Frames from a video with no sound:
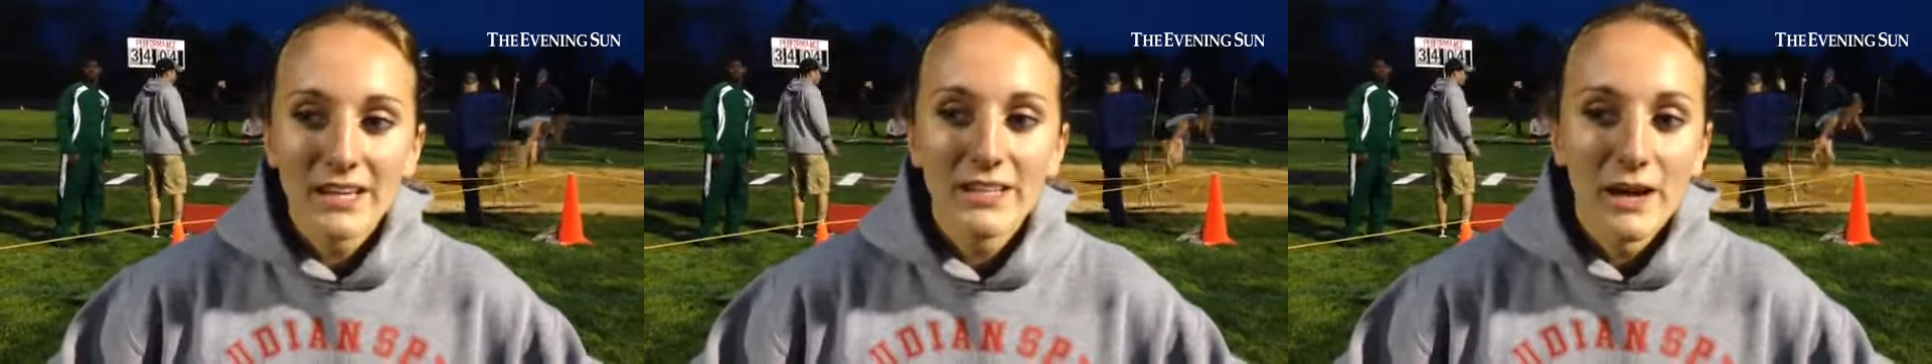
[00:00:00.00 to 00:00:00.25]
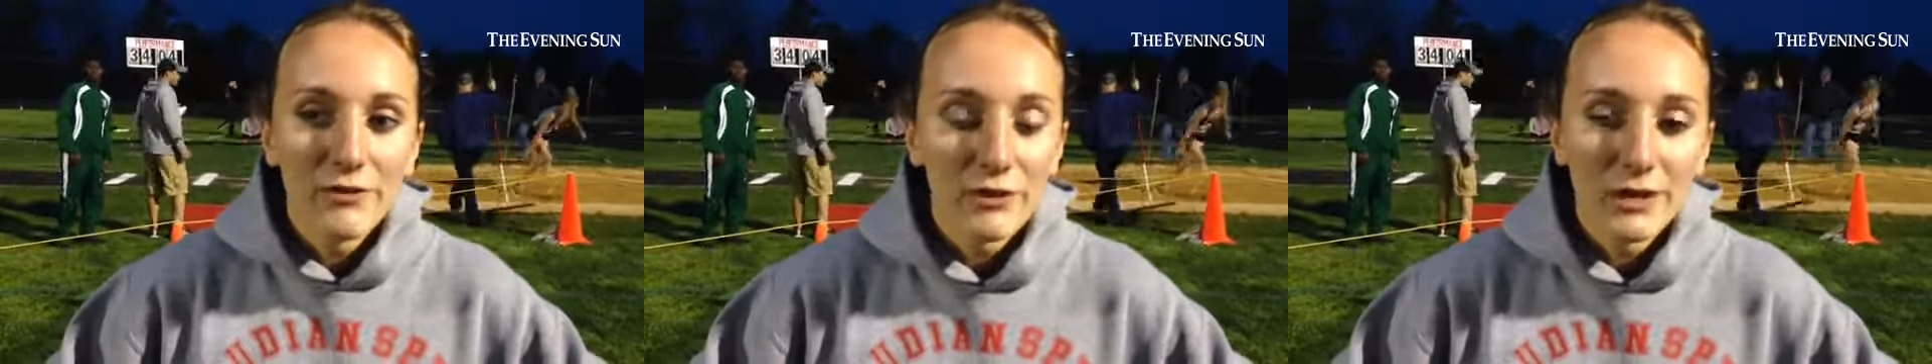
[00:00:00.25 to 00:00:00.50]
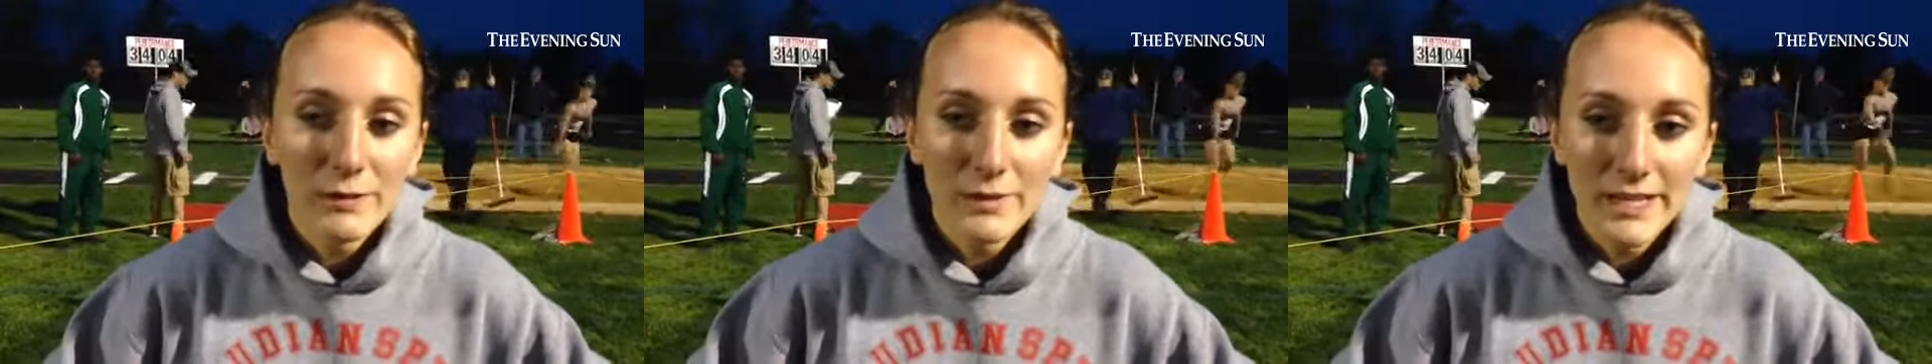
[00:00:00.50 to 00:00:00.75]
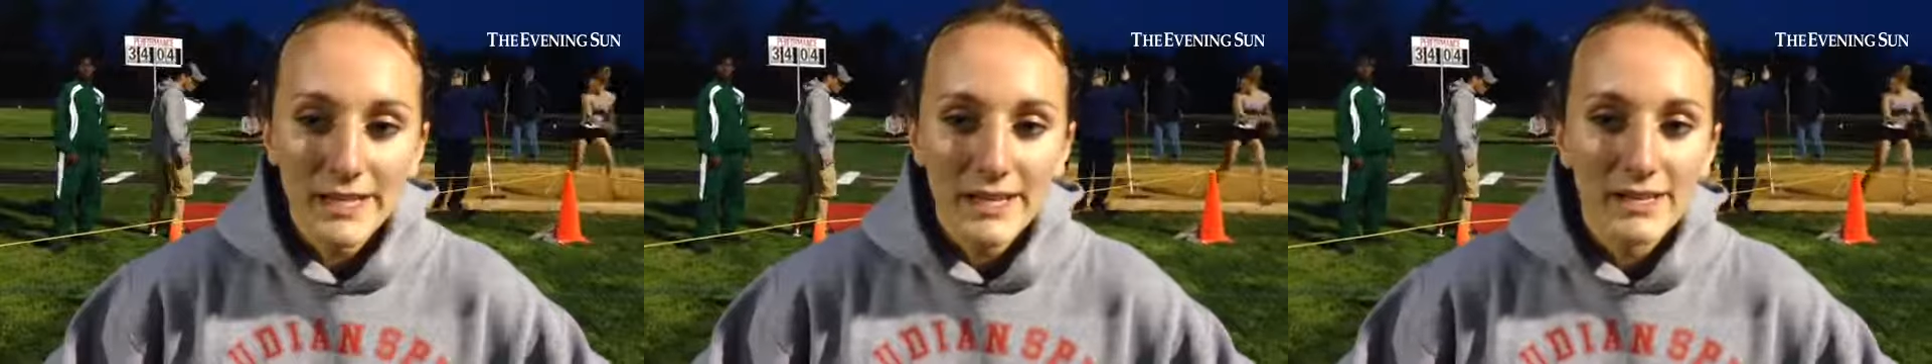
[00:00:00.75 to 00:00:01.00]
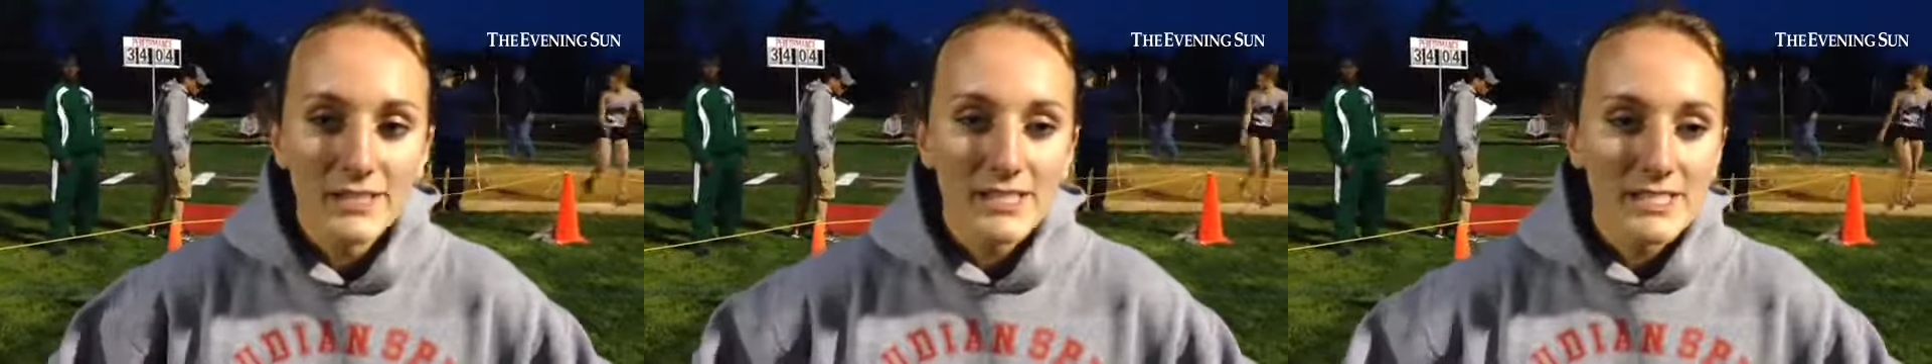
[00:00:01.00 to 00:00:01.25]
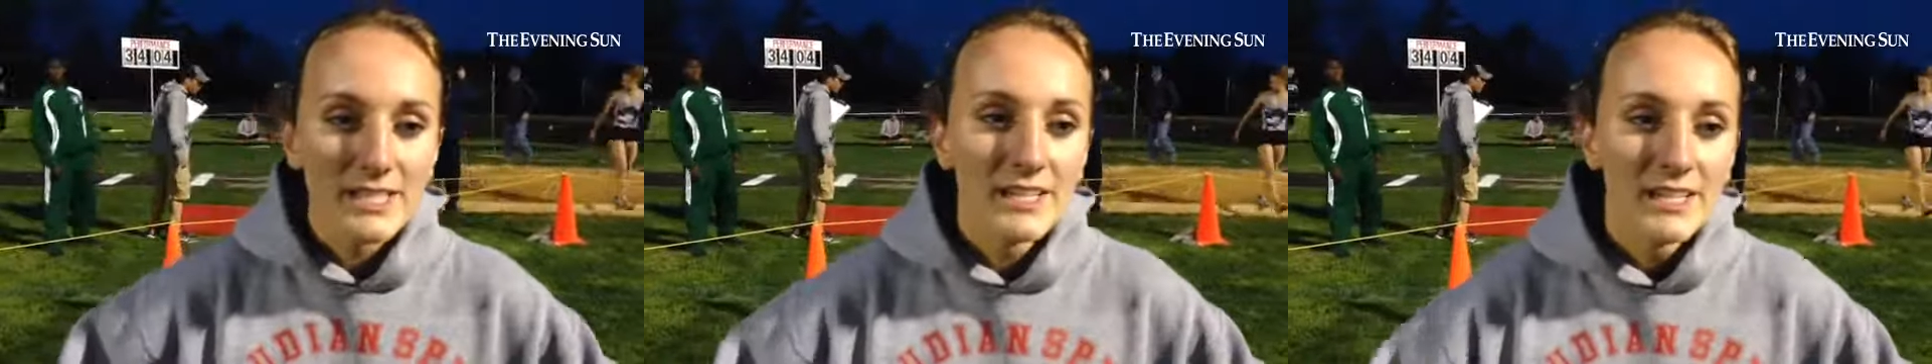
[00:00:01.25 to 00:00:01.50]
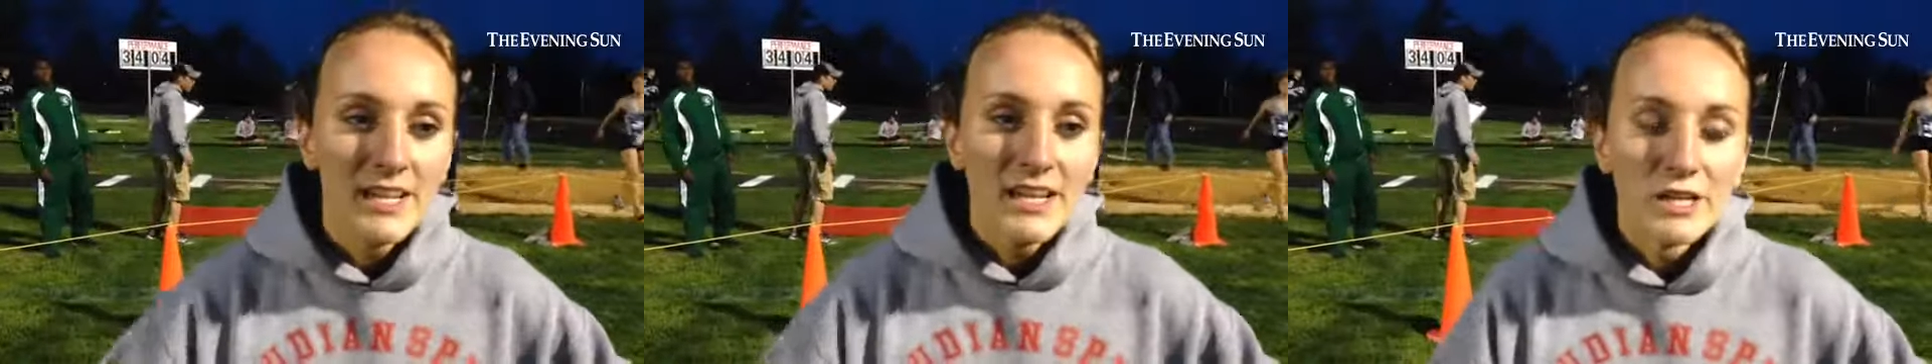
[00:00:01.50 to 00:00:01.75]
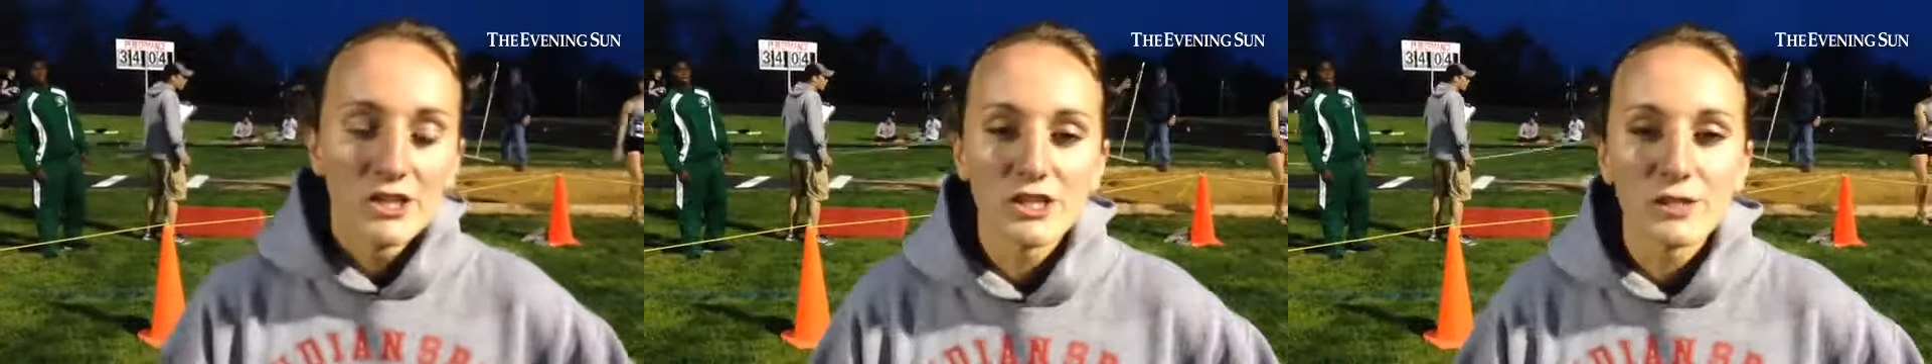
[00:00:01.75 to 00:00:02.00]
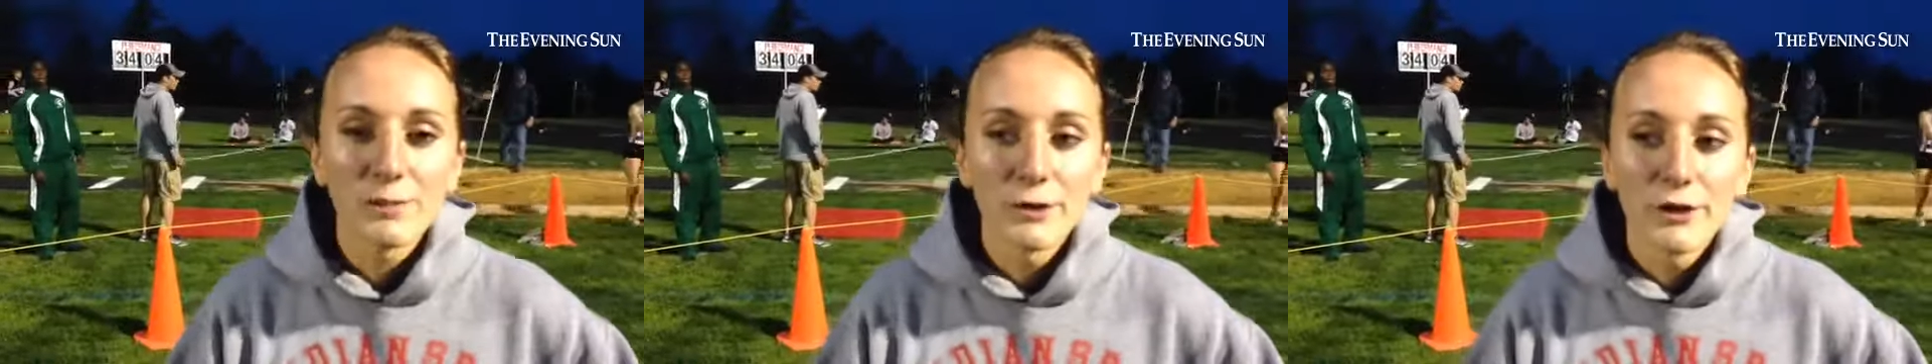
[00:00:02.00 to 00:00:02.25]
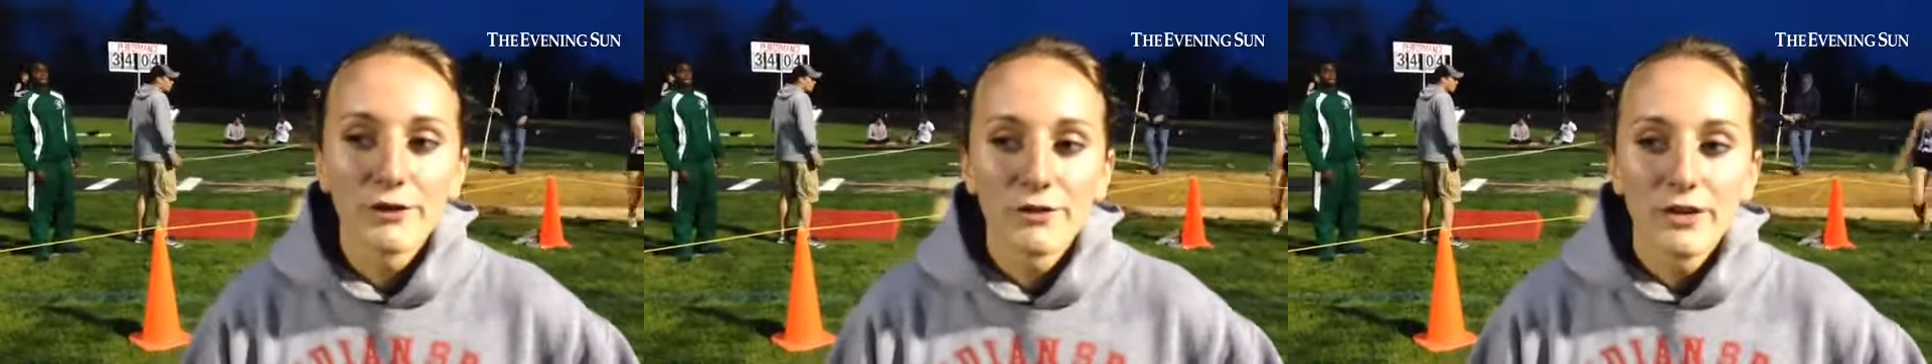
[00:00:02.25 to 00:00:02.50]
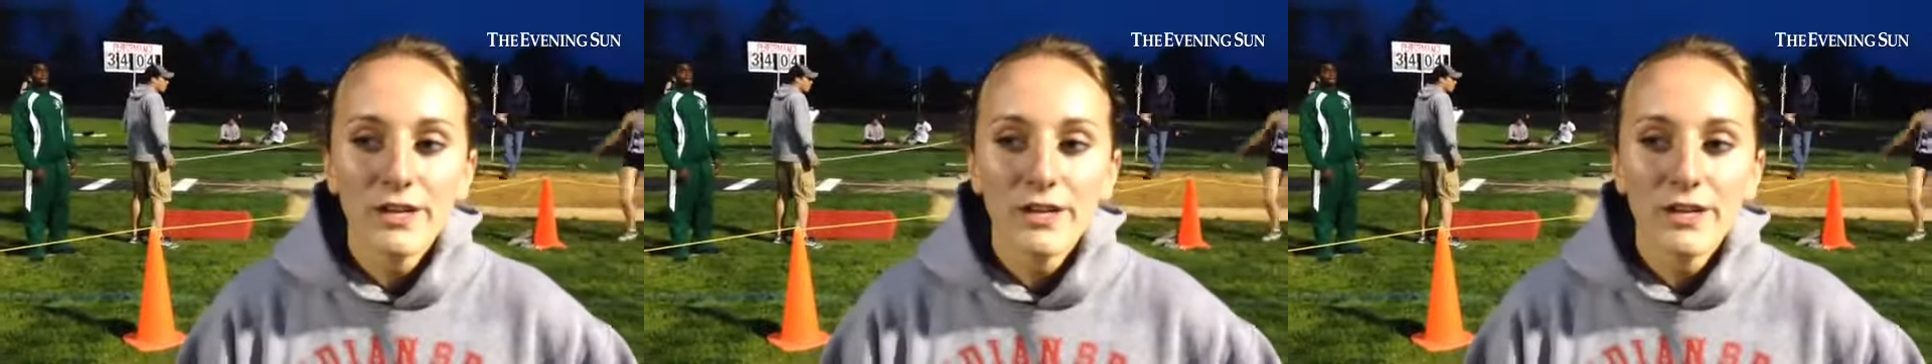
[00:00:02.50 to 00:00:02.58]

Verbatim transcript: not for anybody else, just to prove